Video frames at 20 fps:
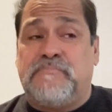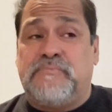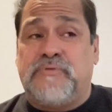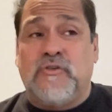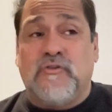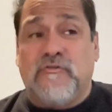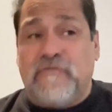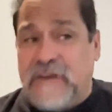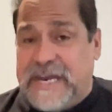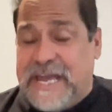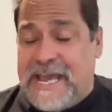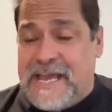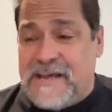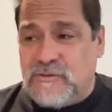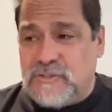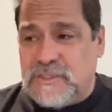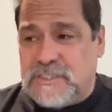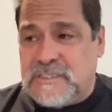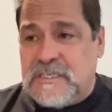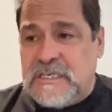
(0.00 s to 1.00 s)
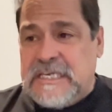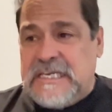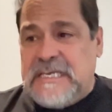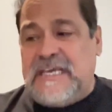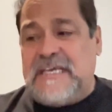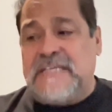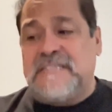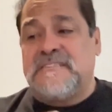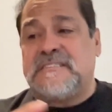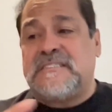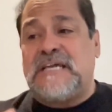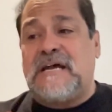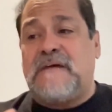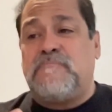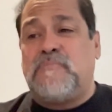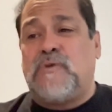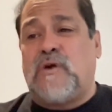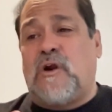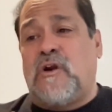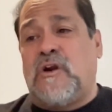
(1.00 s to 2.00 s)
proven out, and
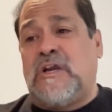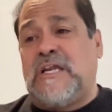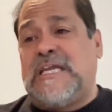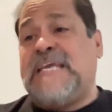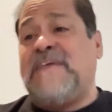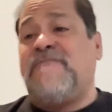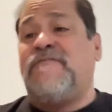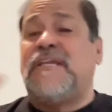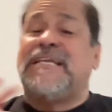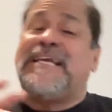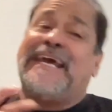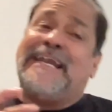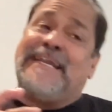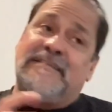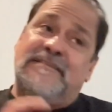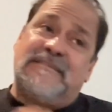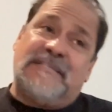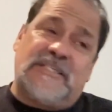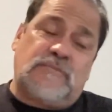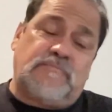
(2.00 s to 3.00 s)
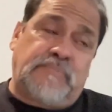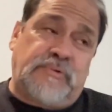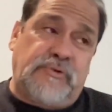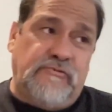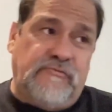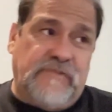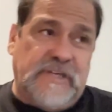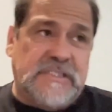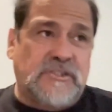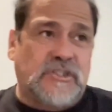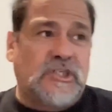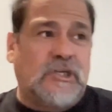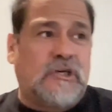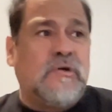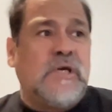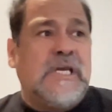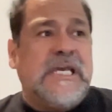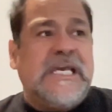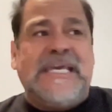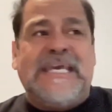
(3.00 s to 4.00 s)
some are even getting disproven. So
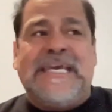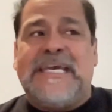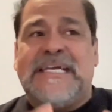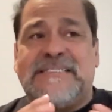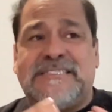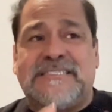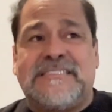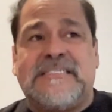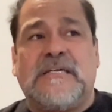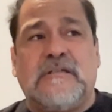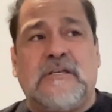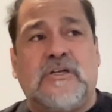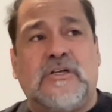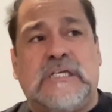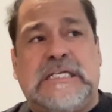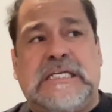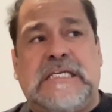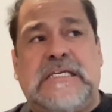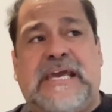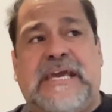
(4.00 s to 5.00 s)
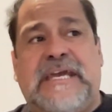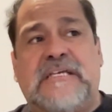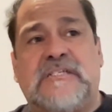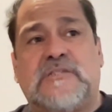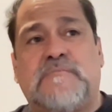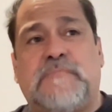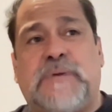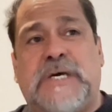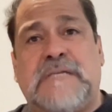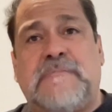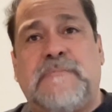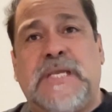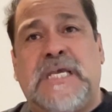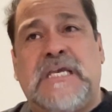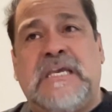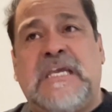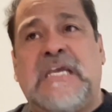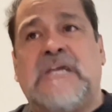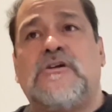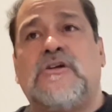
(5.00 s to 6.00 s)
it's still early days, but
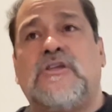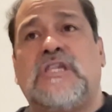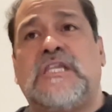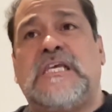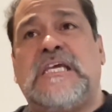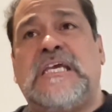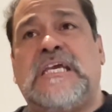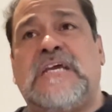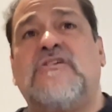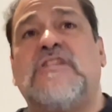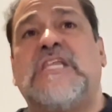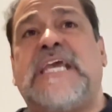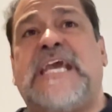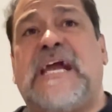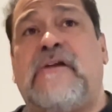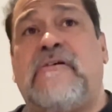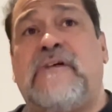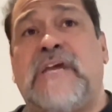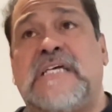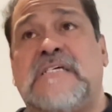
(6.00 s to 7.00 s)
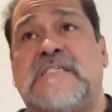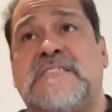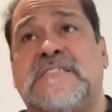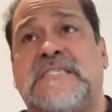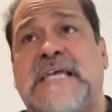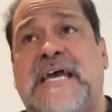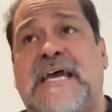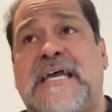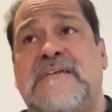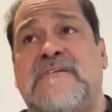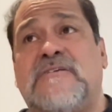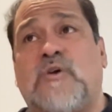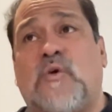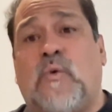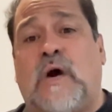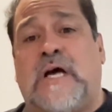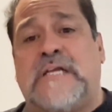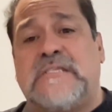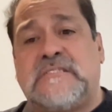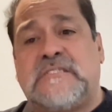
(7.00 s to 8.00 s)
here are the areas that
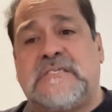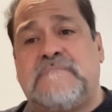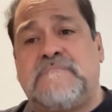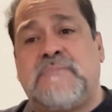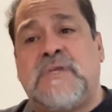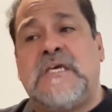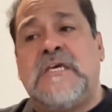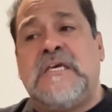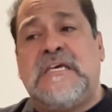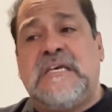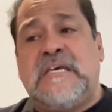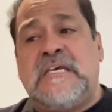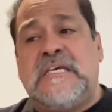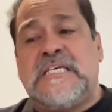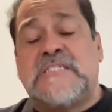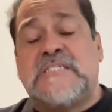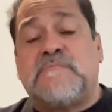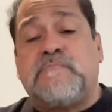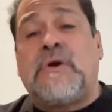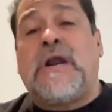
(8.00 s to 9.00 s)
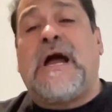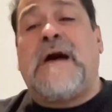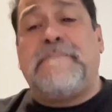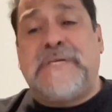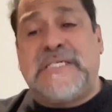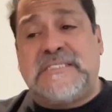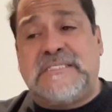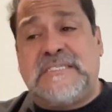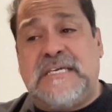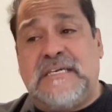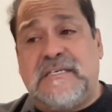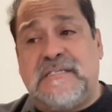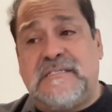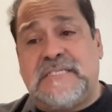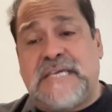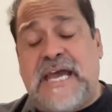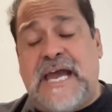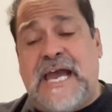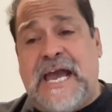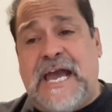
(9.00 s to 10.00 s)
quantum is promising to
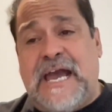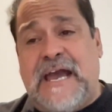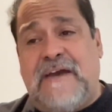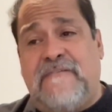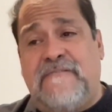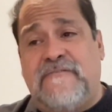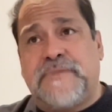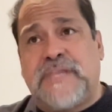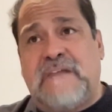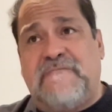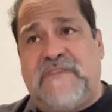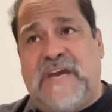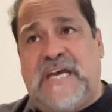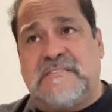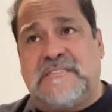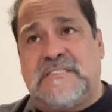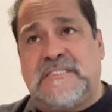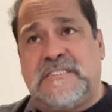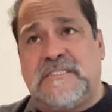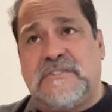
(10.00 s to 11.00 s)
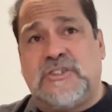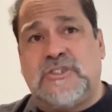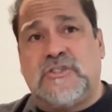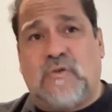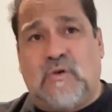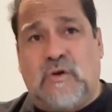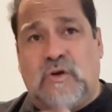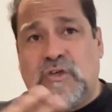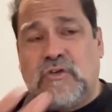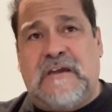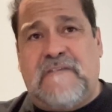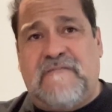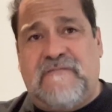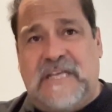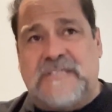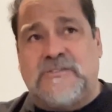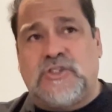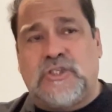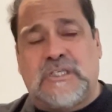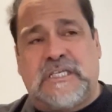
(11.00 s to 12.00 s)
have advantage or
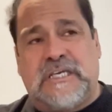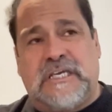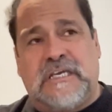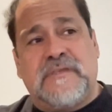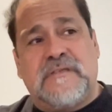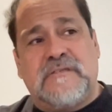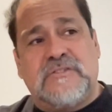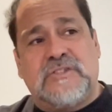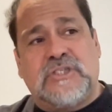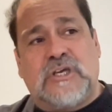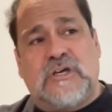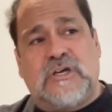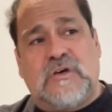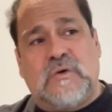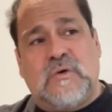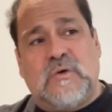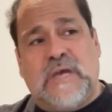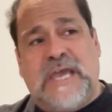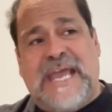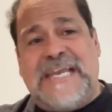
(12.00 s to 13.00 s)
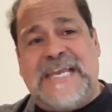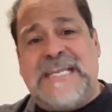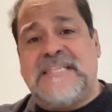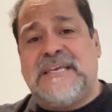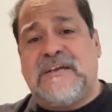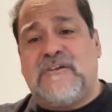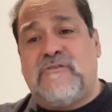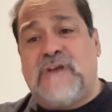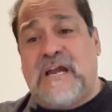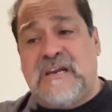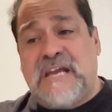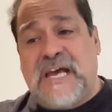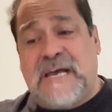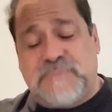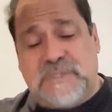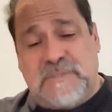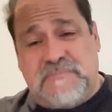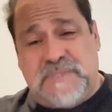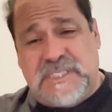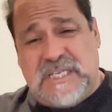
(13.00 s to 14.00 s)
eventually. So anything around
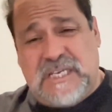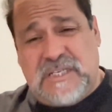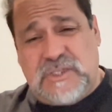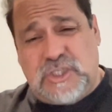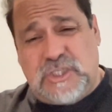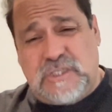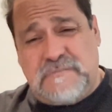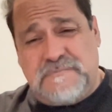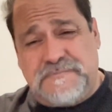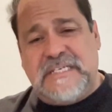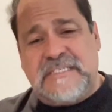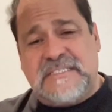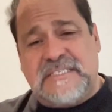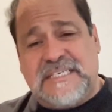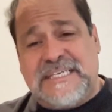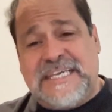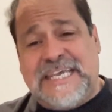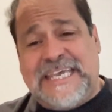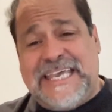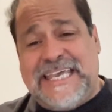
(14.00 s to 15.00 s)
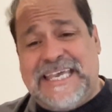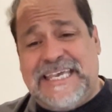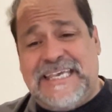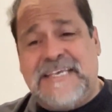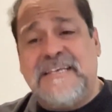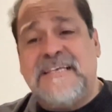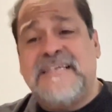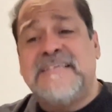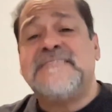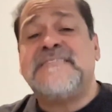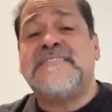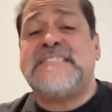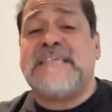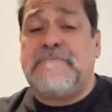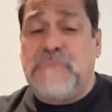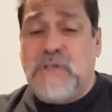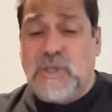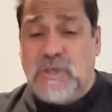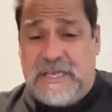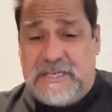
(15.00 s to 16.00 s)
optimization is key.
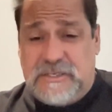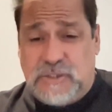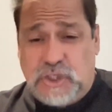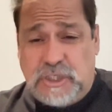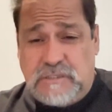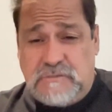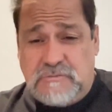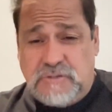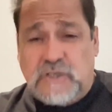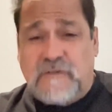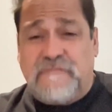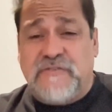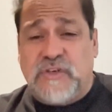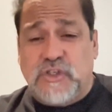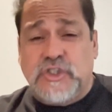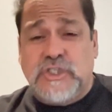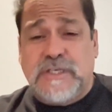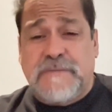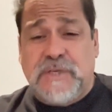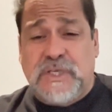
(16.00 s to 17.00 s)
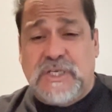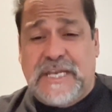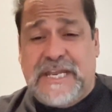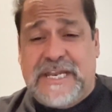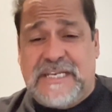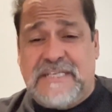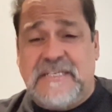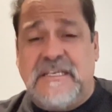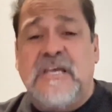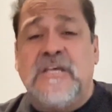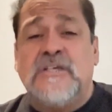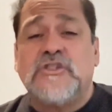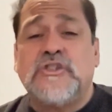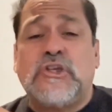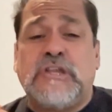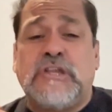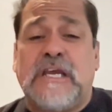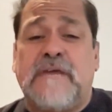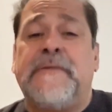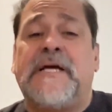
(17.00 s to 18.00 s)
Simulation. So if you're simulating,
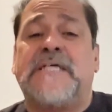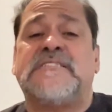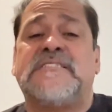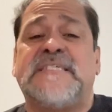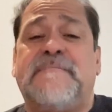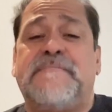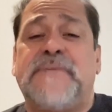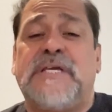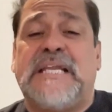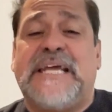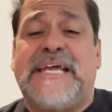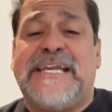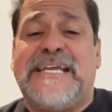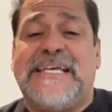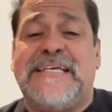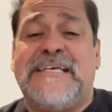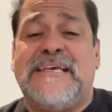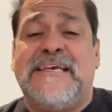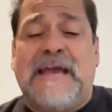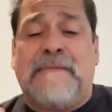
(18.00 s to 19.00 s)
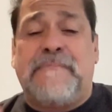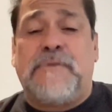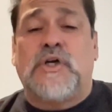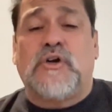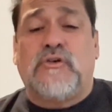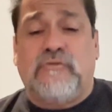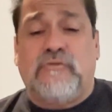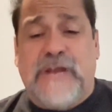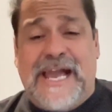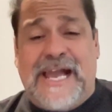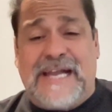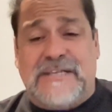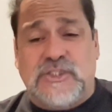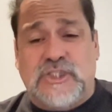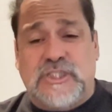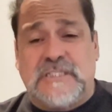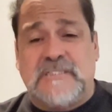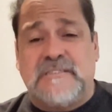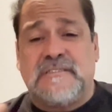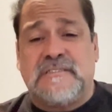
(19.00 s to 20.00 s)
so think about simulating chemical
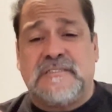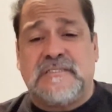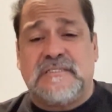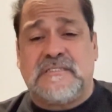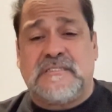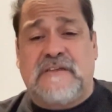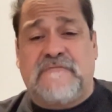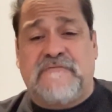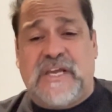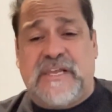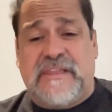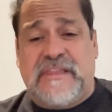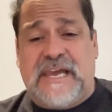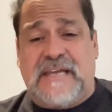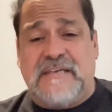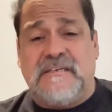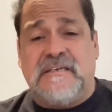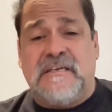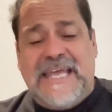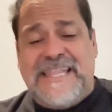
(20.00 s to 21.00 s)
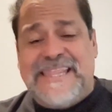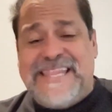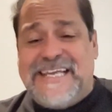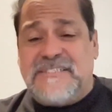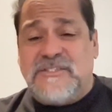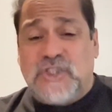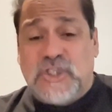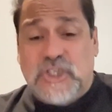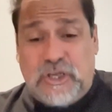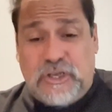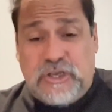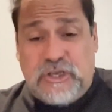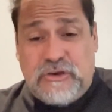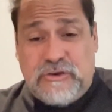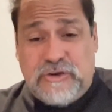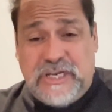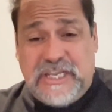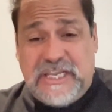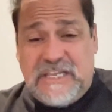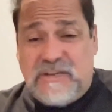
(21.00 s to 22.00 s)
reactions and stuff like that. And then
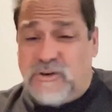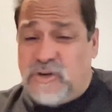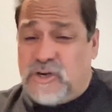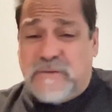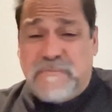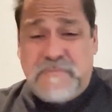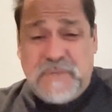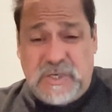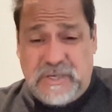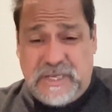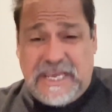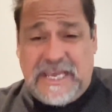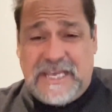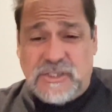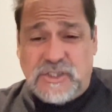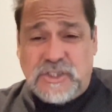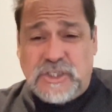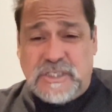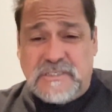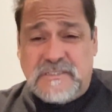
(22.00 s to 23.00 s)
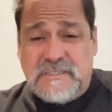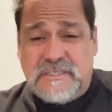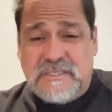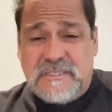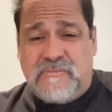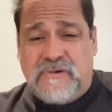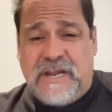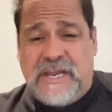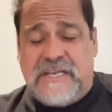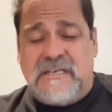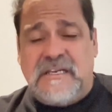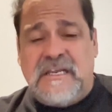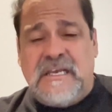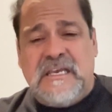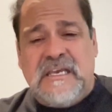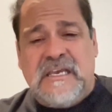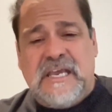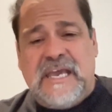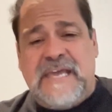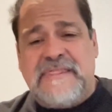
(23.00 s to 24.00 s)
security or communications, right?
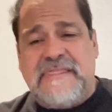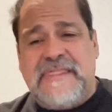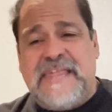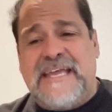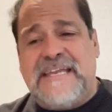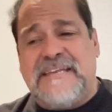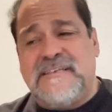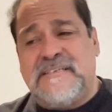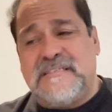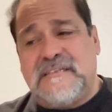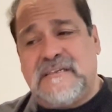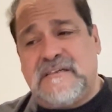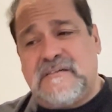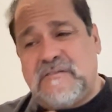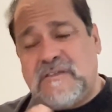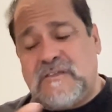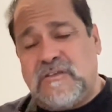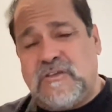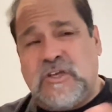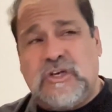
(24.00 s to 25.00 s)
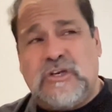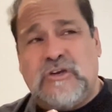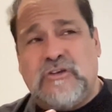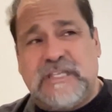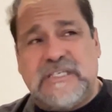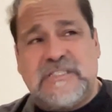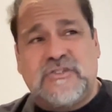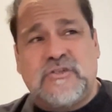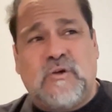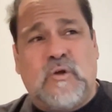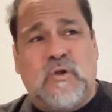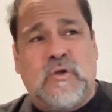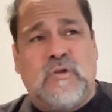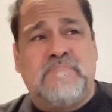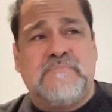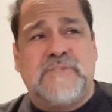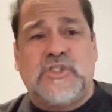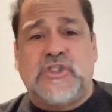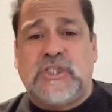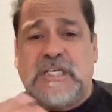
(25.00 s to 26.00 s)
And then, this
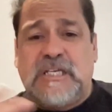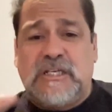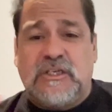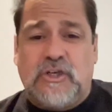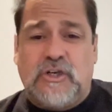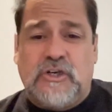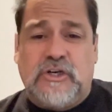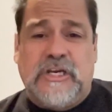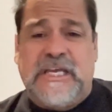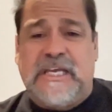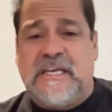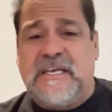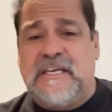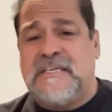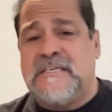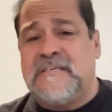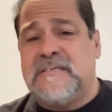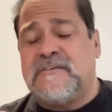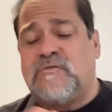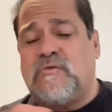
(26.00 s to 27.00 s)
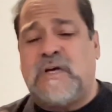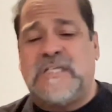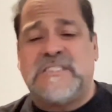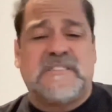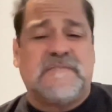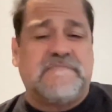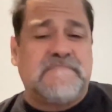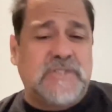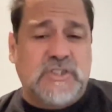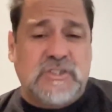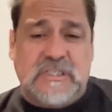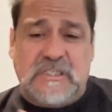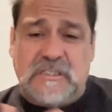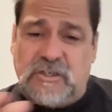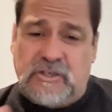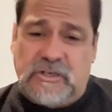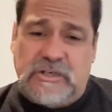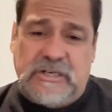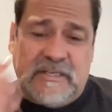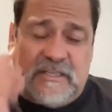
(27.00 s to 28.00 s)
whole machine learning and quantum machine
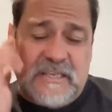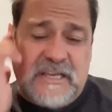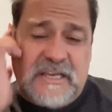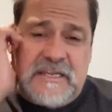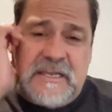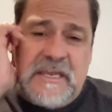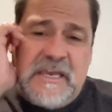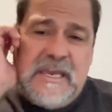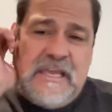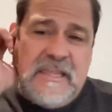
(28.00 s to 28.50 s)
learning, that